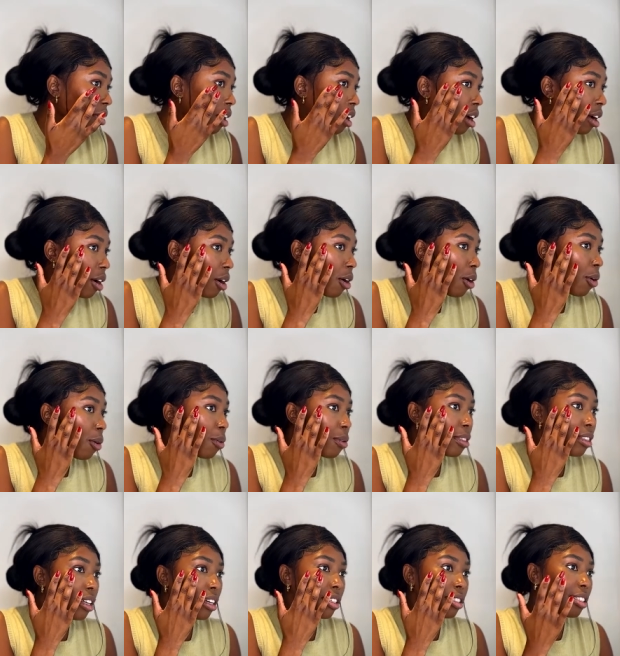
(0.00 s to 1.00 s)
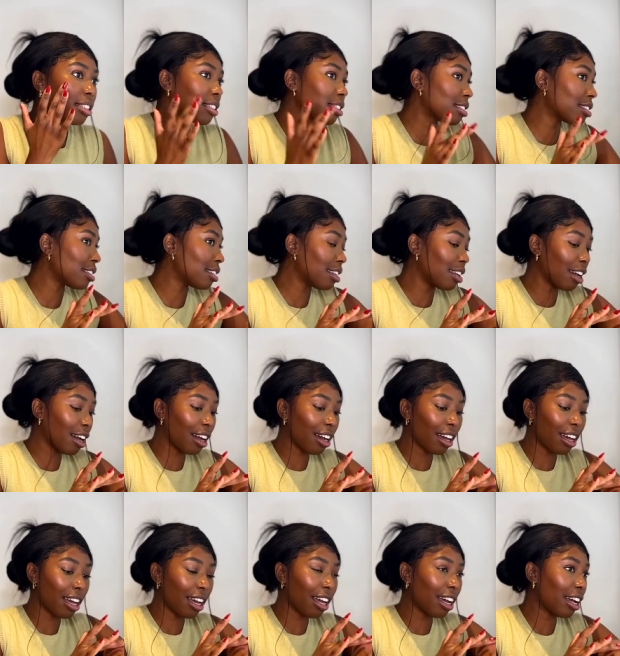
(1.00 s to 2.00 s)
Oh, this is
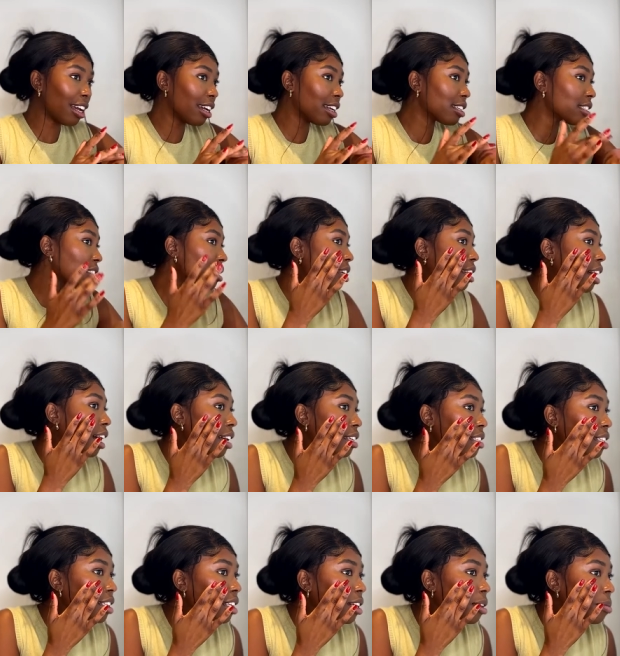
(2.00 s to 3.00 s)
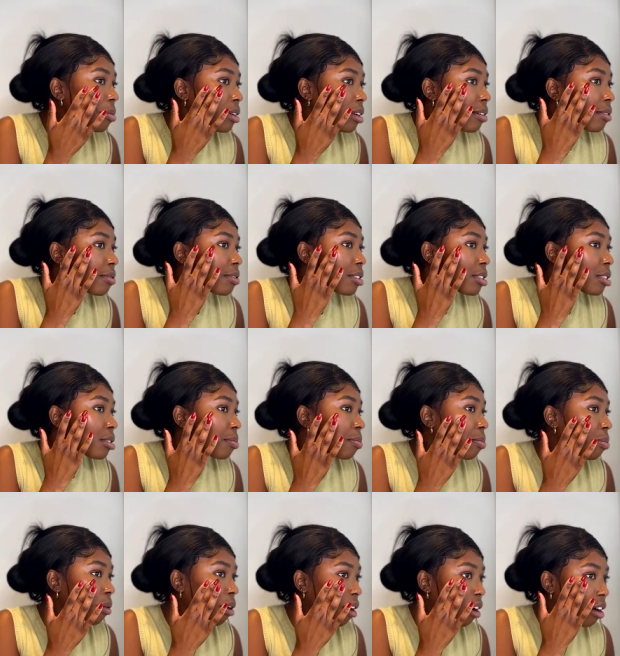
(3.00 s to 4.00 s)
nice. It has a little bit of
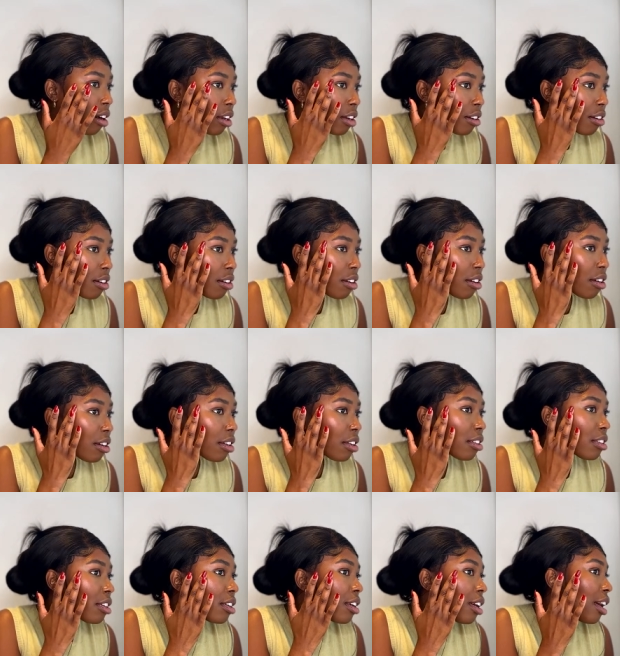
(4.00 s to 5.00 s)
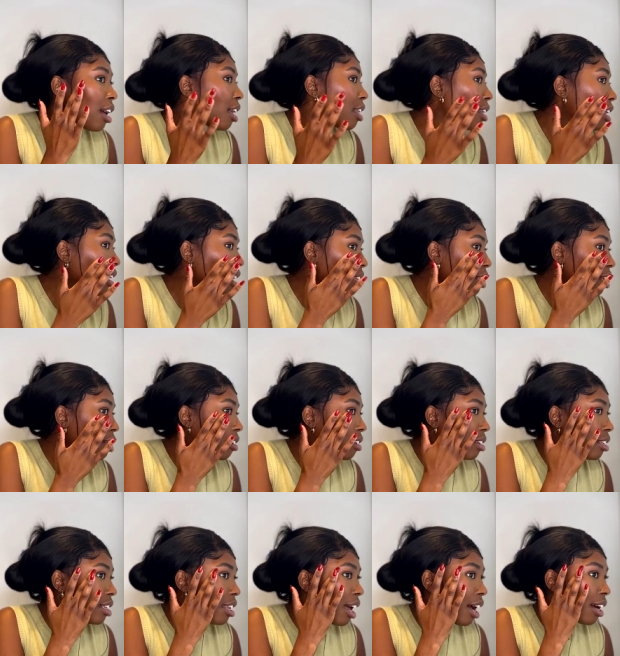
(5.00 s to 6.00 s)
sparkle, like a little
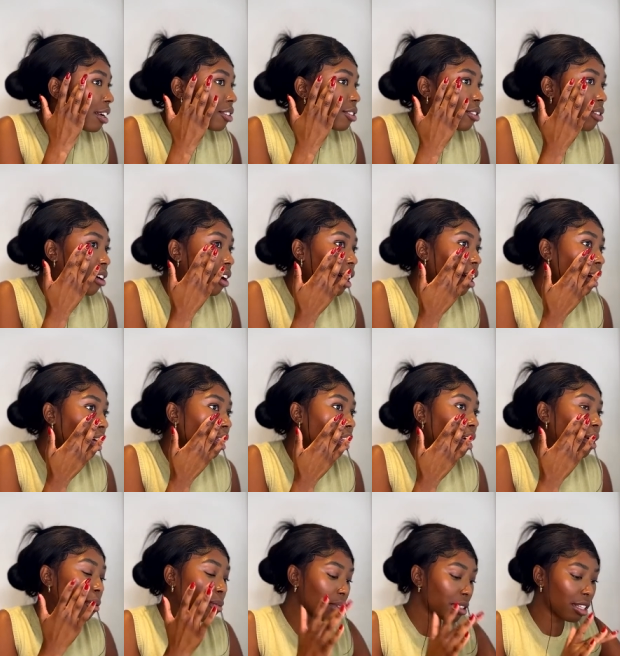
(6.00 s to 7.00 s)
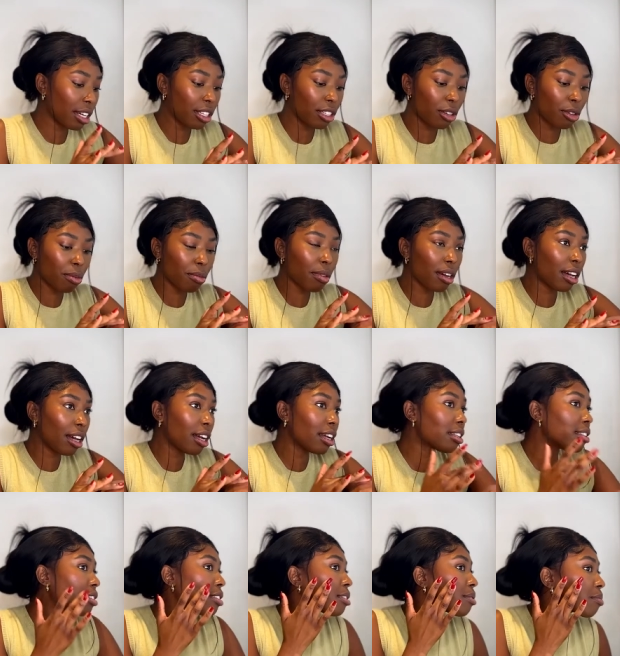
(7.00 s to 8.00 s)
natural highlight, which I don't
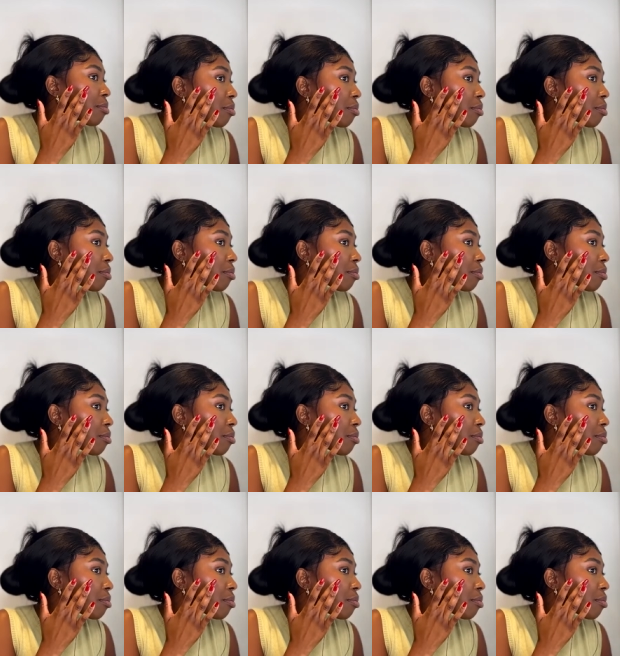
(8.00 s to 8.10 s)
mind.